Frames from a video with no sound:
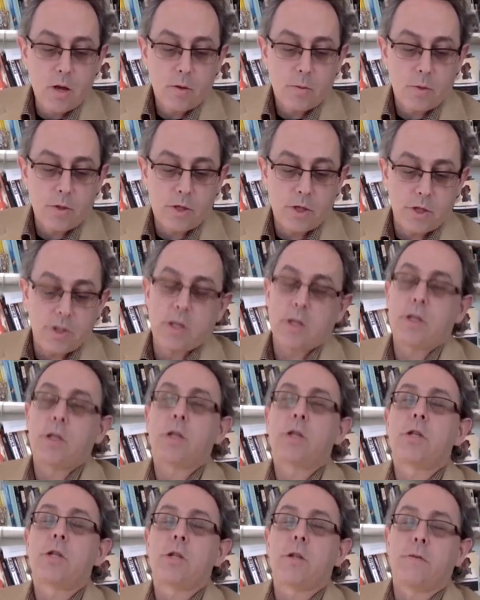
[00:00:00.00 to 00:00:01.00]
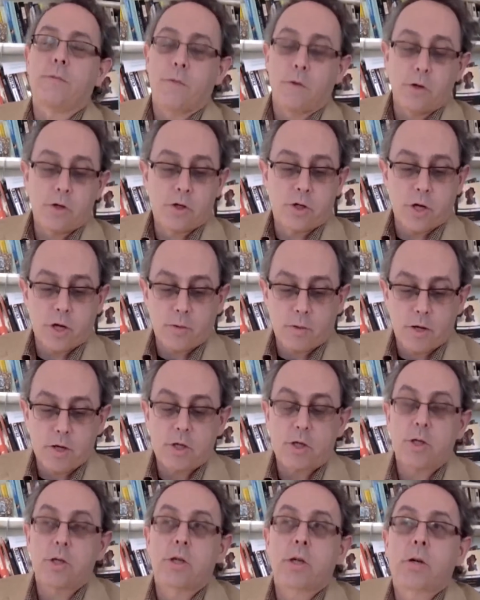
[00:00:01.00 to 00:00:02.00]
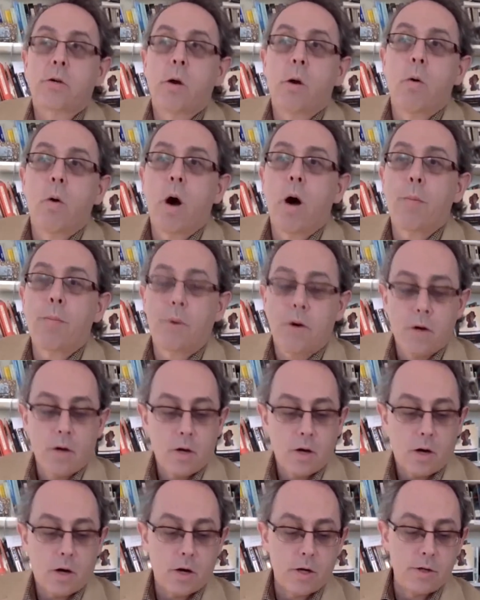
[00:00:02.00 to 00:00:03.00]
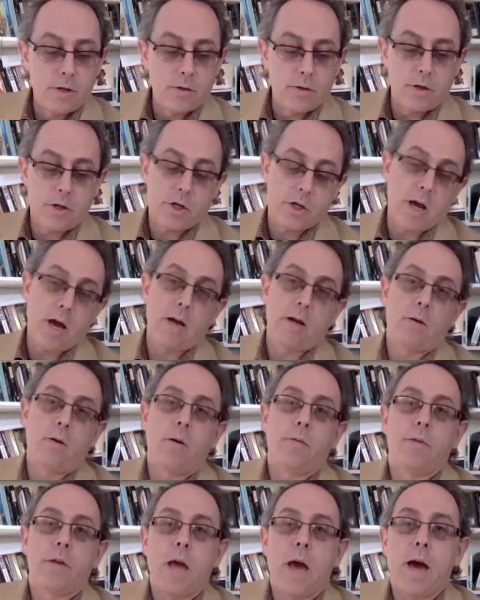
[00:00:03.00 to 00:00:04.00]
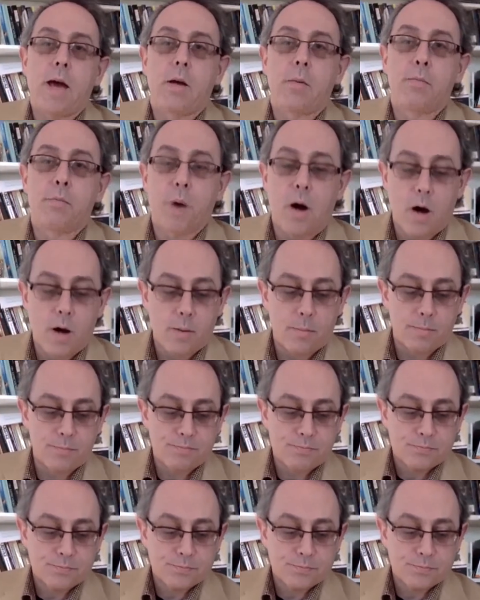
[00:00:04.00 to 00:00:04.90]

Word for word: which is that this is the first generation to grow up under the shadow of the atom bomb.